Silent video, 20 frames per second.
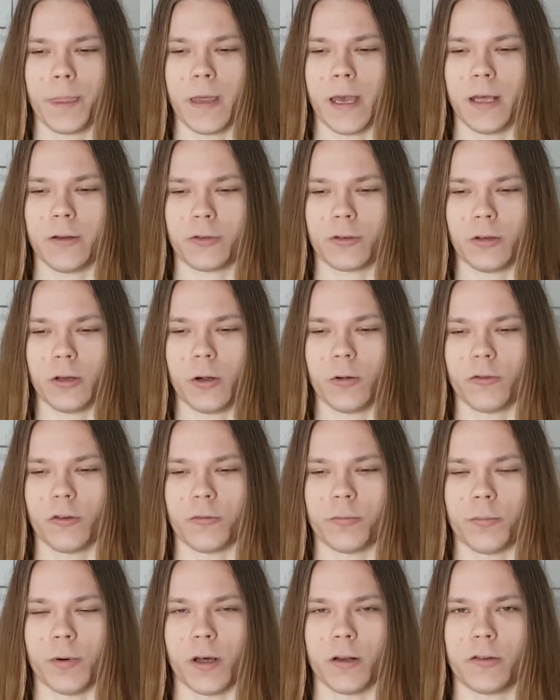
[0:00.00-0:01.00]
as close as
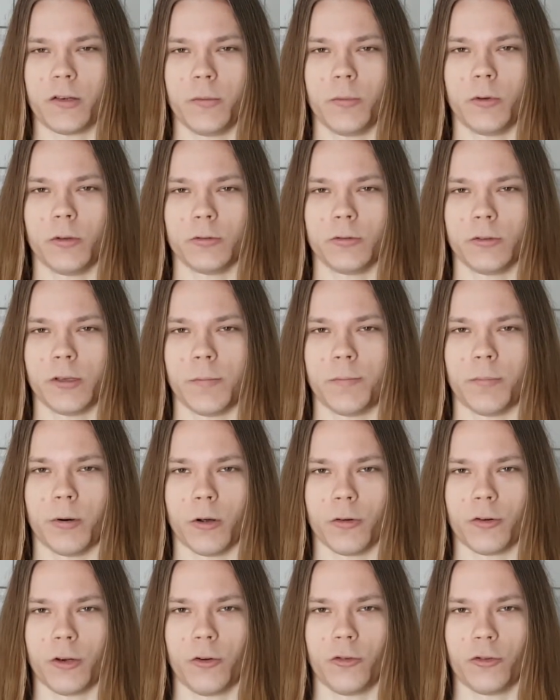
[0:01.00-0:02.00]
possible to the
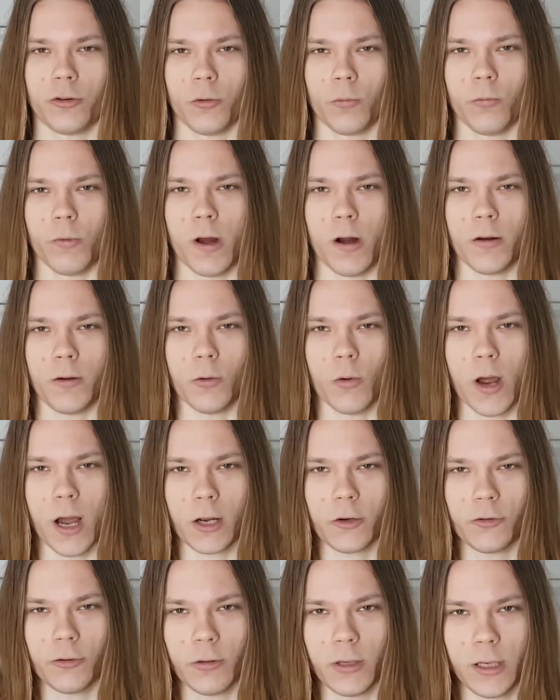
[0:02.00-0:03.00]
position where you
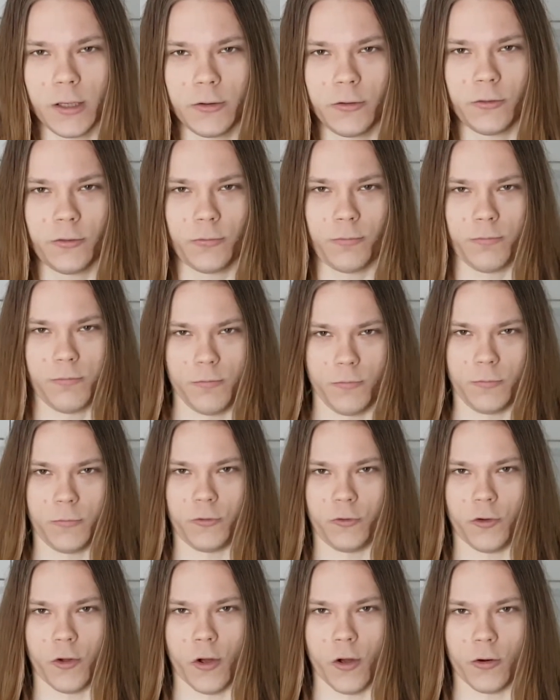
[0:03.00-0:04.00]
actually
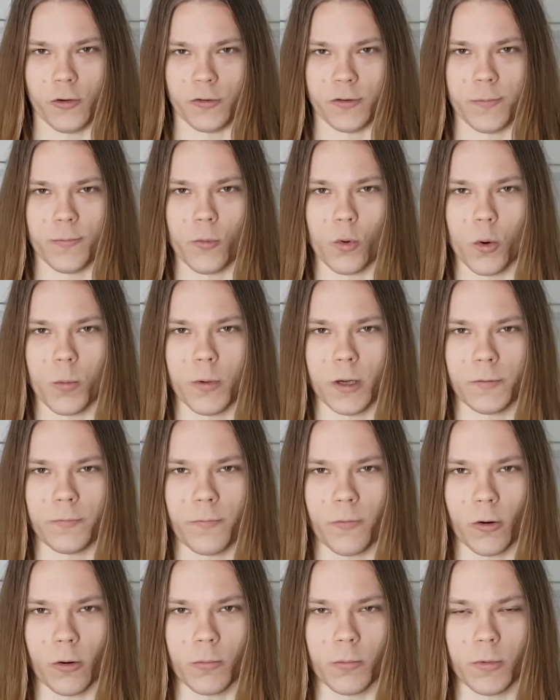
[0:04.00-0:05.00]
turn the movement
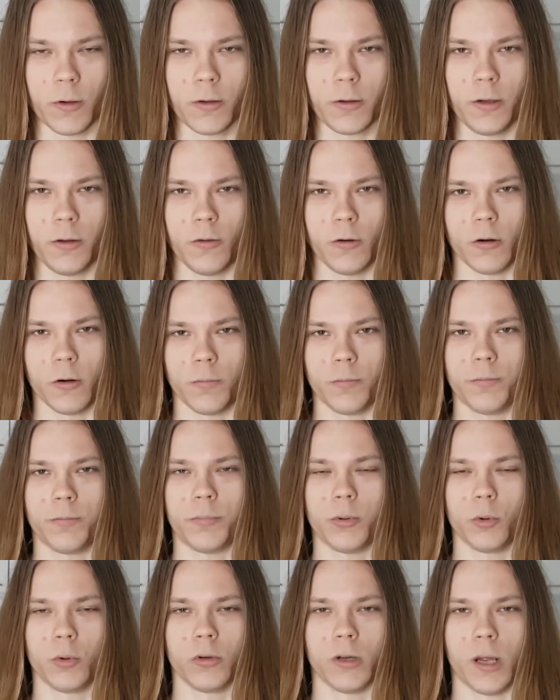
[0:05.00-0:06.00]
from,
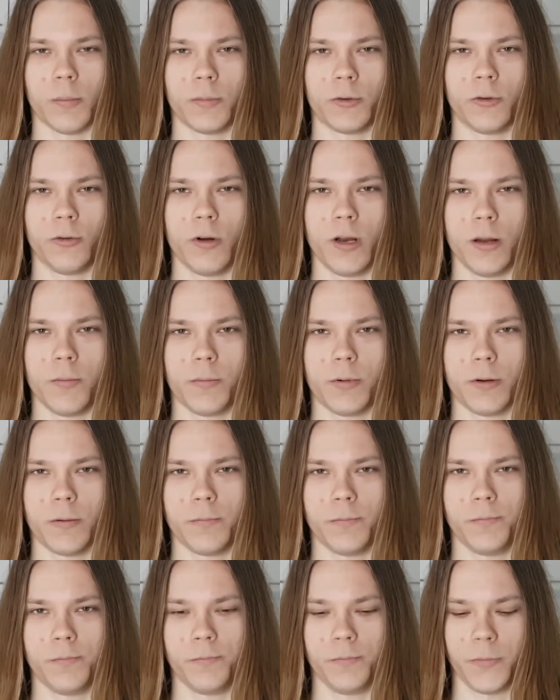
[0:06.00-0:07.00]
pull up to dip.
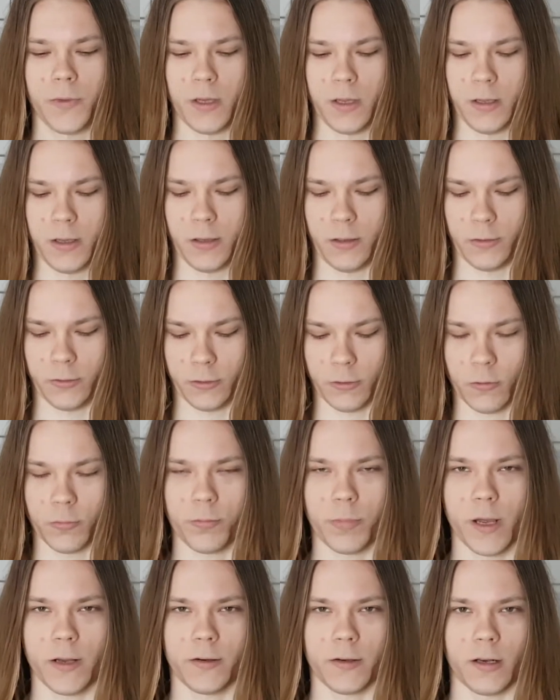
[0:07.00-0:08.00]
So you
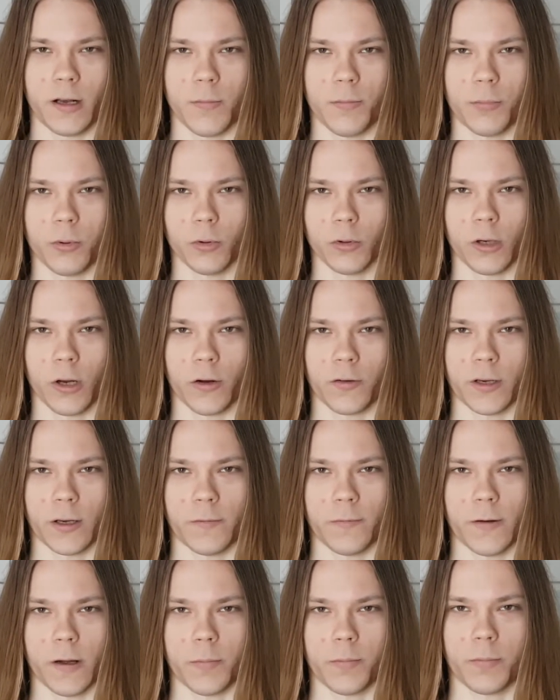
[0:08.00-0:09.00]
basically pull
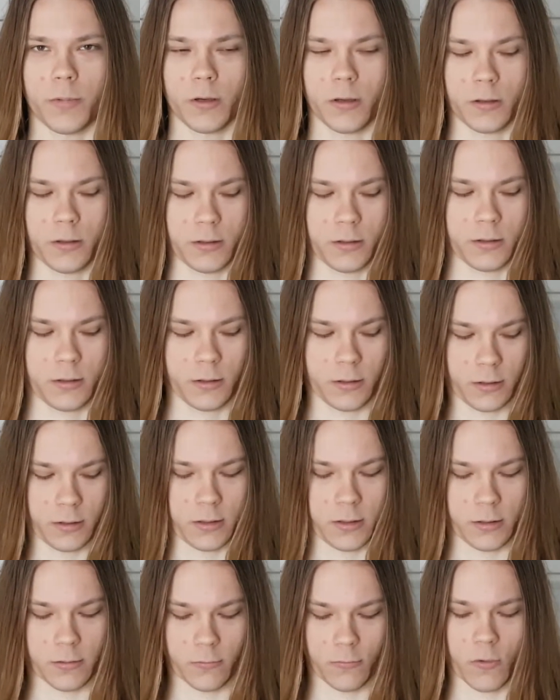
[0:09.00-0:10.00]
yourself up
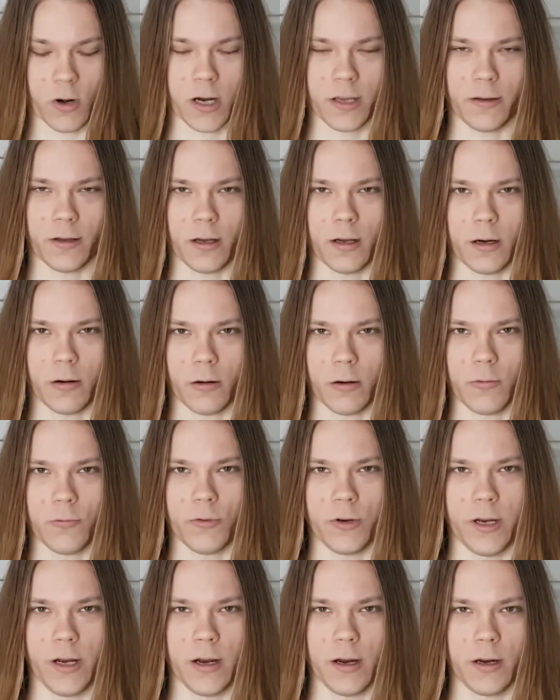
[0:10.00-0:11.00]
right
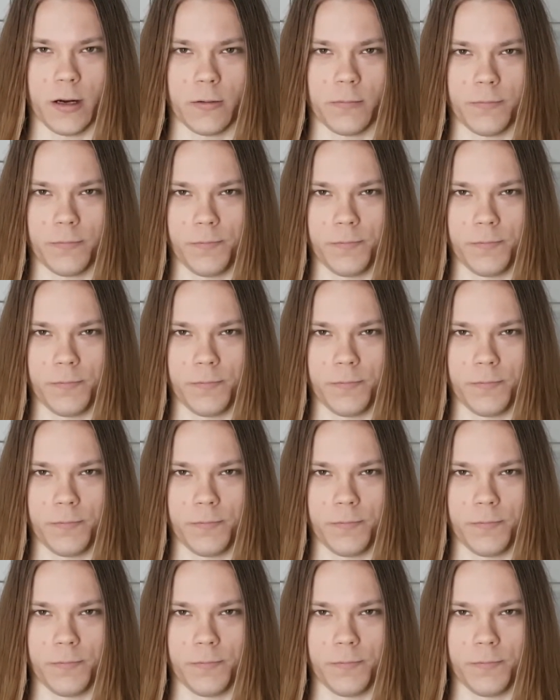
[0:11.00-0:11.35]
around here,